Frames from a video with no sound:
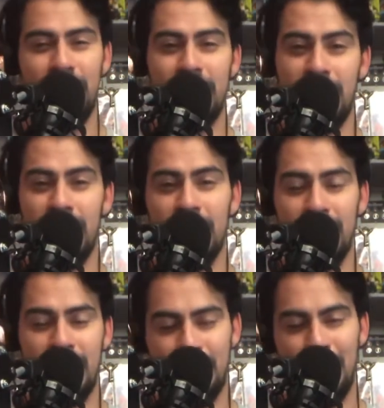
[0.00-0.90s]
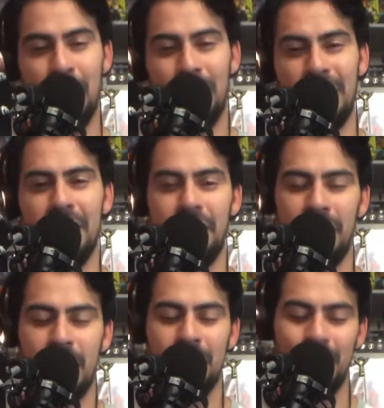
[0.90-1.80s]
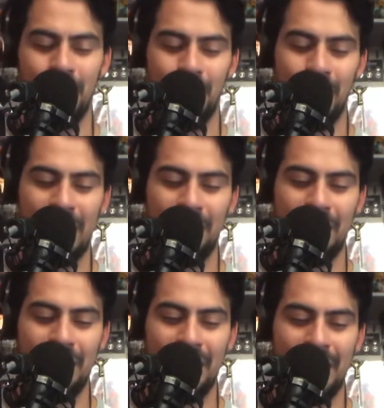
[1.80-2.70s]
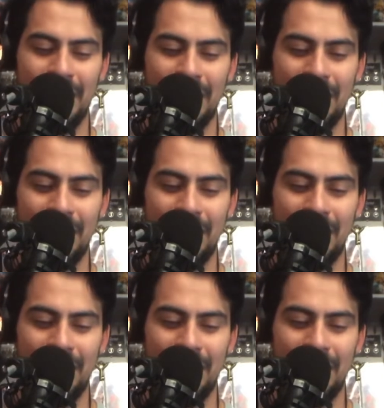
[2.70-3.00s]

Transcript: it says in memory of him. So that's very nice.